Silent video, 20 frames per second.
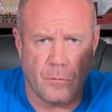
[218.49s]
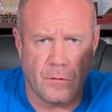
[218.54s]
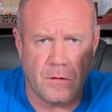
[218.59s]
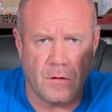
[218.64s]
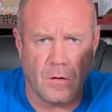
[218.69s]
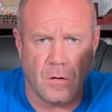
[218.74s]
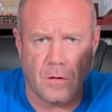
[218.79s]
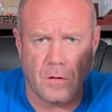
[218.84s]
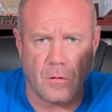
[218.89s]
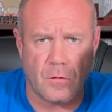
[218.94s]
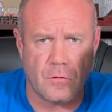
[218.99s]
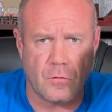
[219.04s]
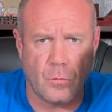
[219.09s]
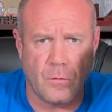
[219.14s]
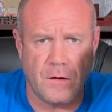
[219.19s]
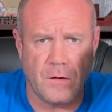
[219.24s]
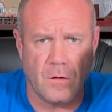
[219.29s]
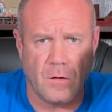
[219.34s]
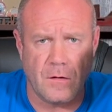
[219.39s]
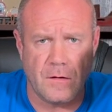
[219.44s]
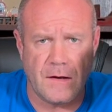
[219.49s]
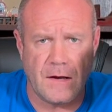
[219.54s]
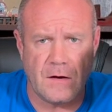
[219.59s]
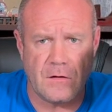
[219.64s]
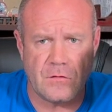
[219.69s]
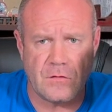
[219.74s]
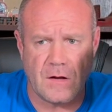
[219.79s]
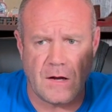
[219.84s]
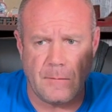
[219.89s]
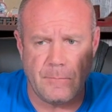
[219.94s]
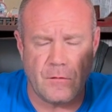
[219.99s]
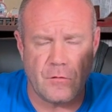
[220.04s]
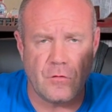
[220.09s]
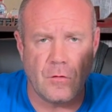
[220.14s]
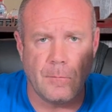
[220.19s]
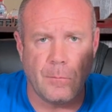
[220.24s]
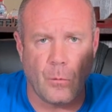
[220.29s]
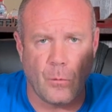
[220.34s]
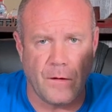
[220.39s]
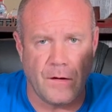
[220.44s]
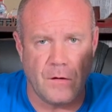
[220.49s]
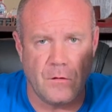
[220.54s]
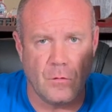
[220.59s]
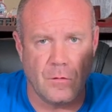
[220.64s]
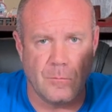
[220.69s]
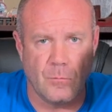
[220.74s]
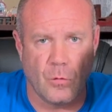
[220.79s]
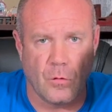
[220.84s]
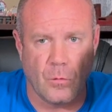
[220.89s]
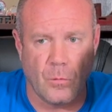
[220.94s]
20-yard dash time, there's no point in doing more weight.